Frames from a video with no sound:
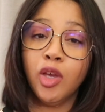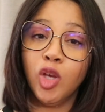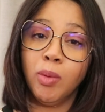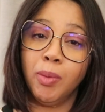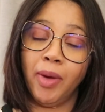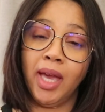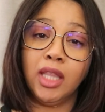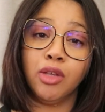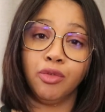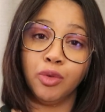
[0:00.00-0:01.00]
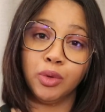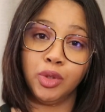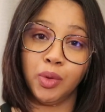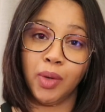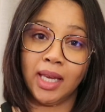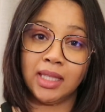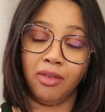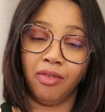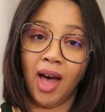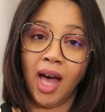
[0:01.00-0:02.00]
you'll be paying the full
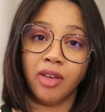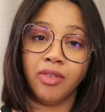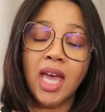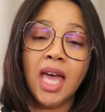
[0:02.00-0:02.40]
$2.85.